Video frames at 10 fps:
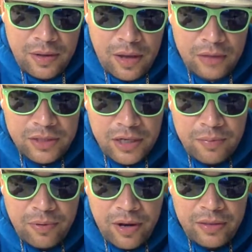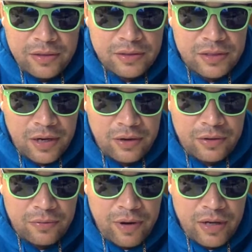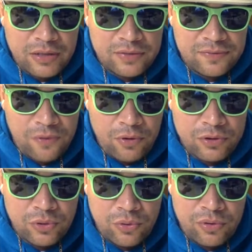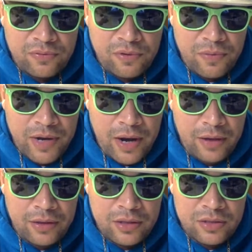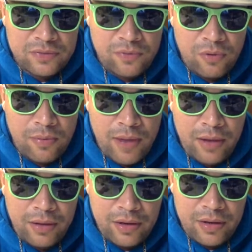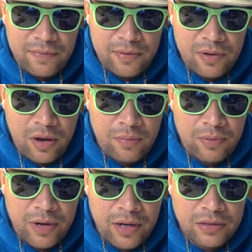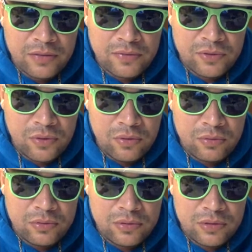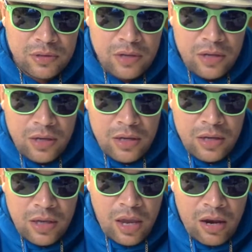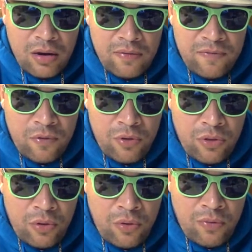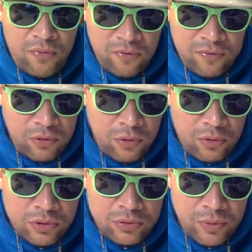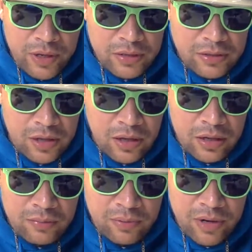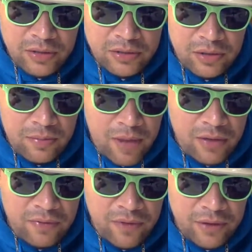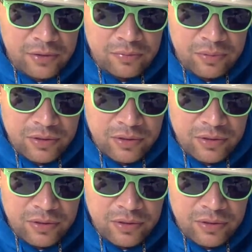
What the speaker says: I'll take a breath and stare at the rest, fore-torn from reality's formality of incomprehensive souls. Care for floors, wicked tongue pressed on manufactured